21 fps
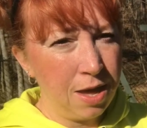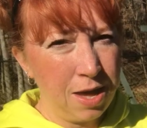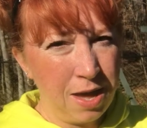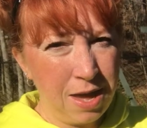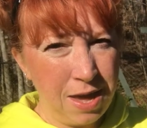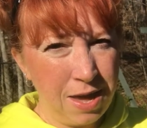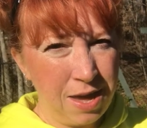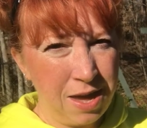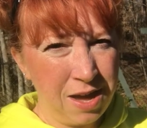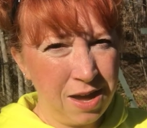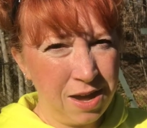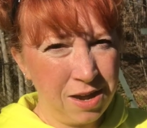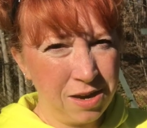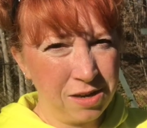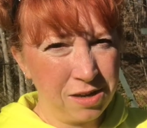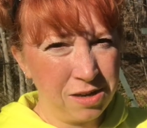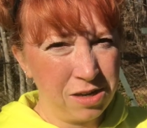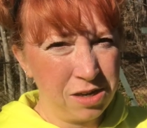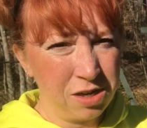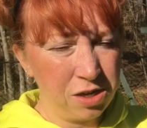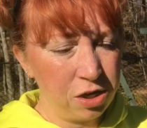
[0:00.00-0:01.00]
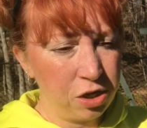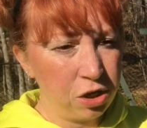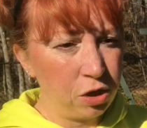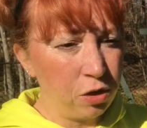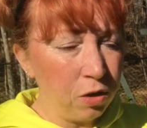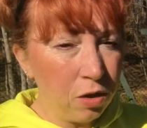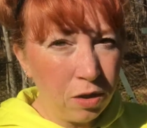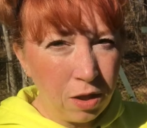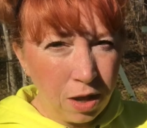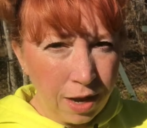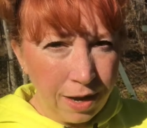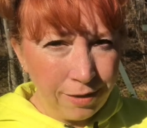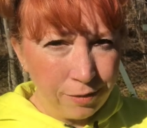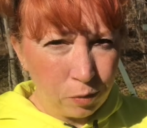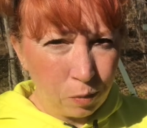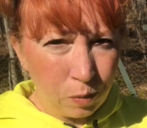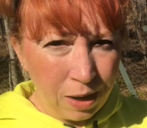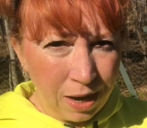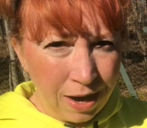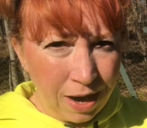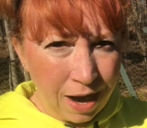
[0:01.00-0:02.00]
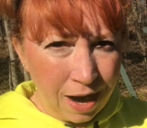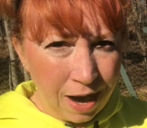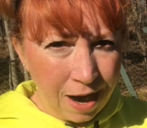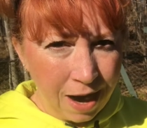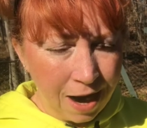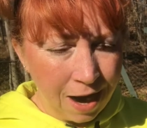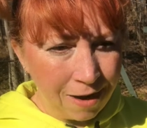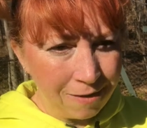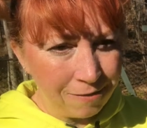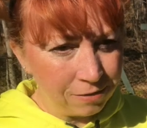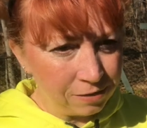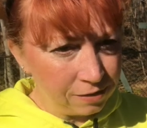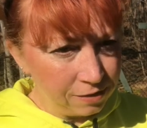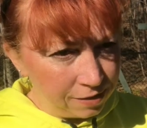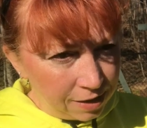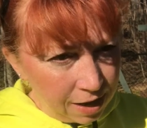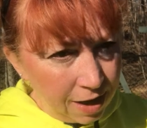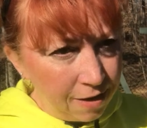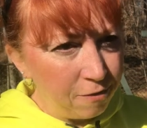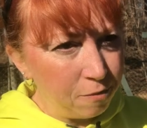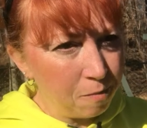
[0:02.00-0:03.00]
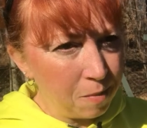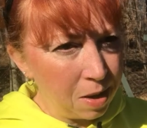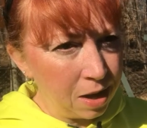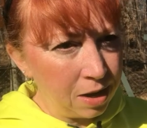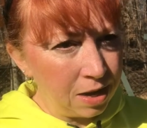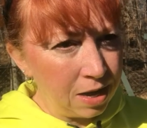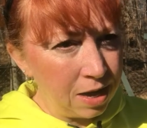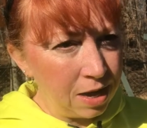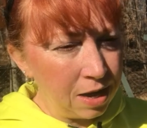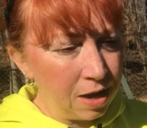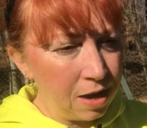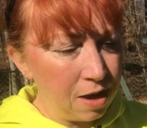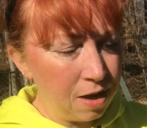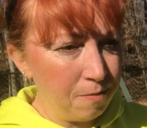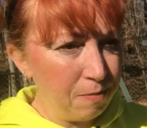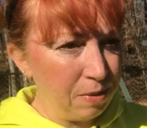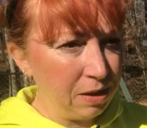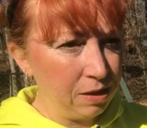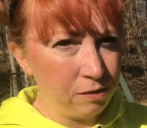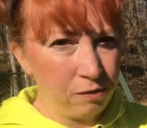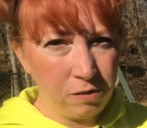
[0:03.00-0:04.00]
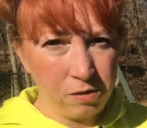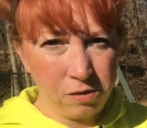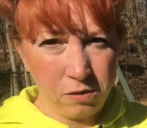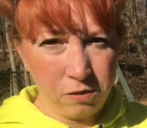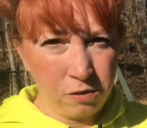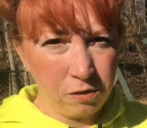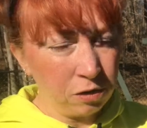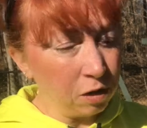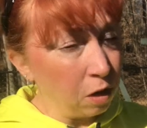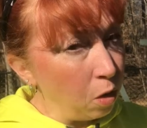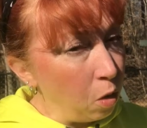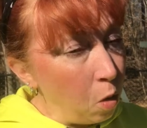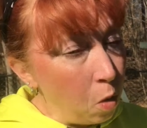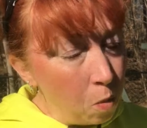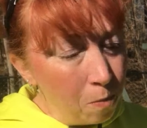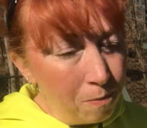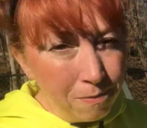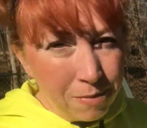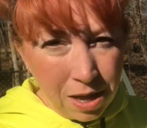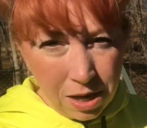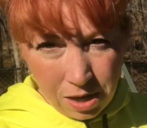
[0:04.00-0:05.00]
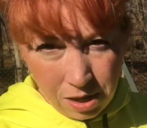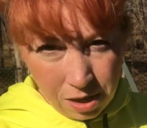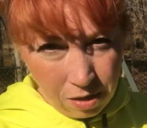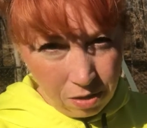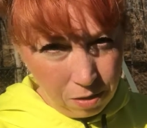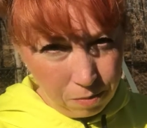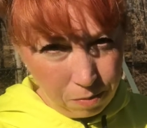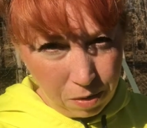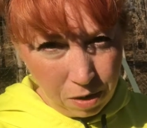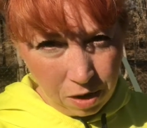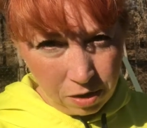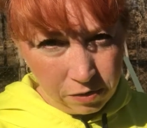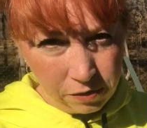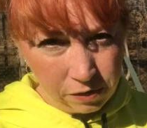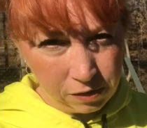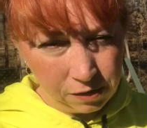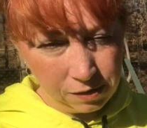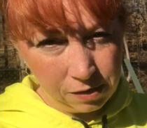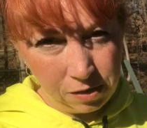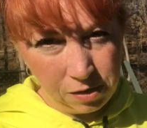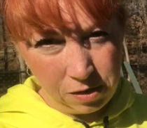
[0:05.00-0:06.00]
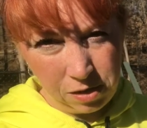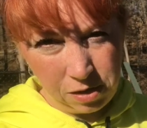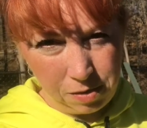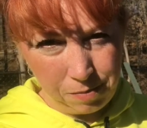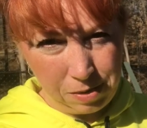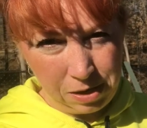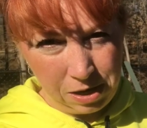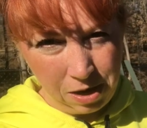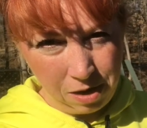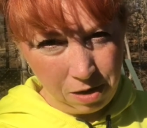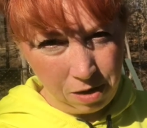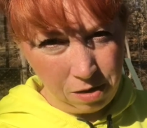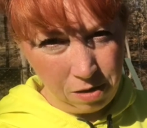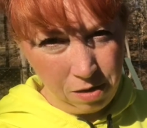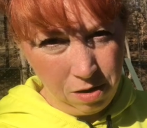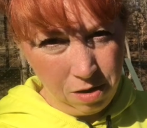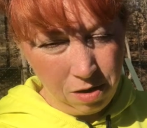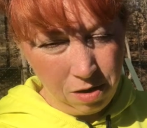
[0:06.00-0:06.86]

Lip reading: and utilize what I have and save money because there's so many other projects that need to be done.